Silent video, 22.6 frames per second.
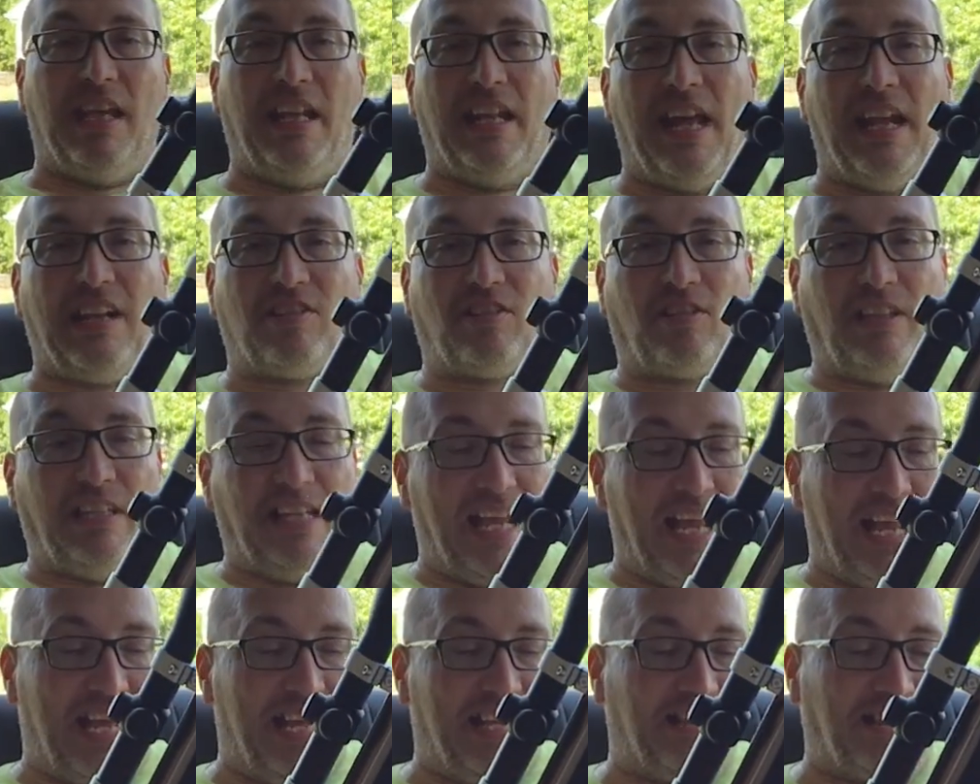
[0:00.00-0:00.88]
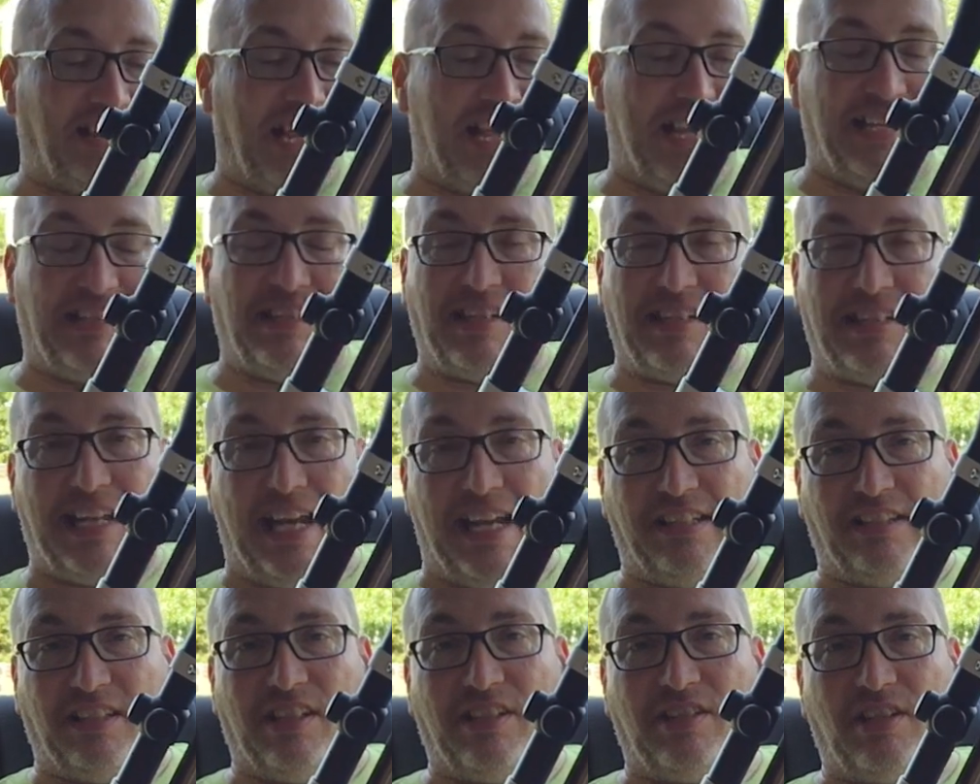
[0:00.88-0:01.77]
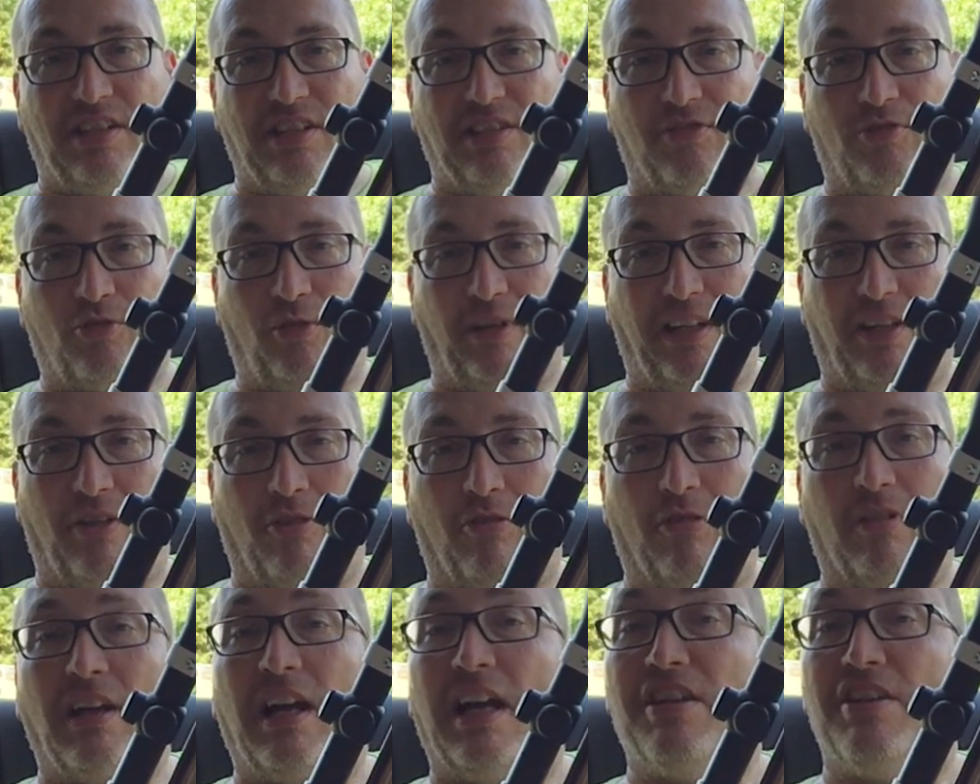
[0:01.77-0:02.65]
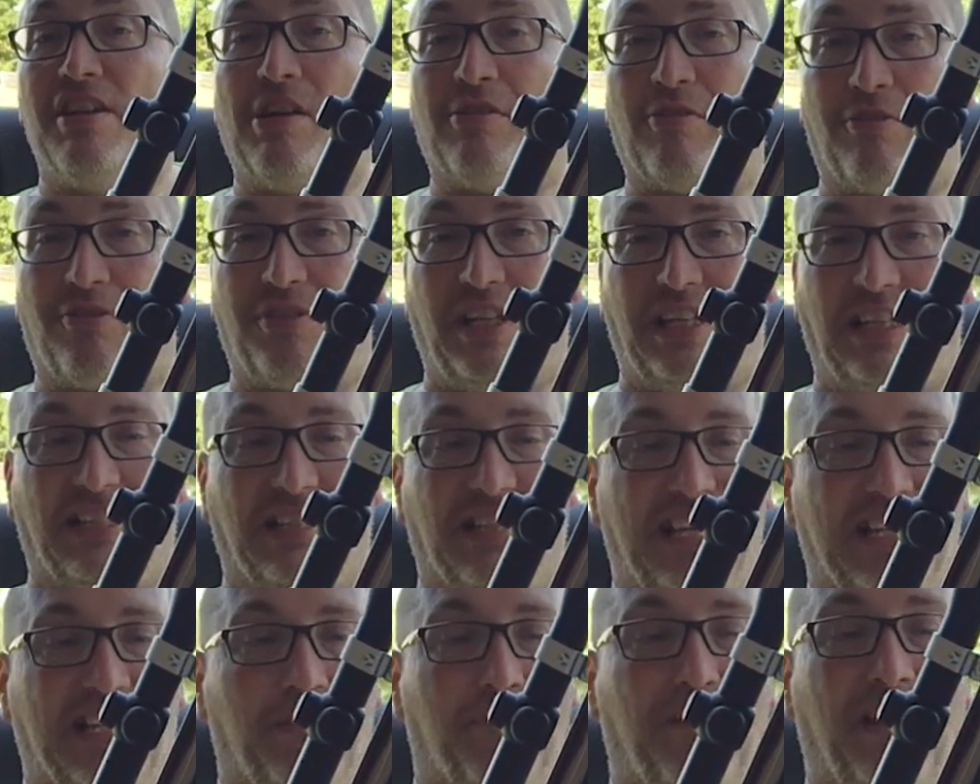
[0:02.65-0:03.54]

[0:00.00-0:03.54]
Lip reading: It actually has a stainless trigger. Another thing I like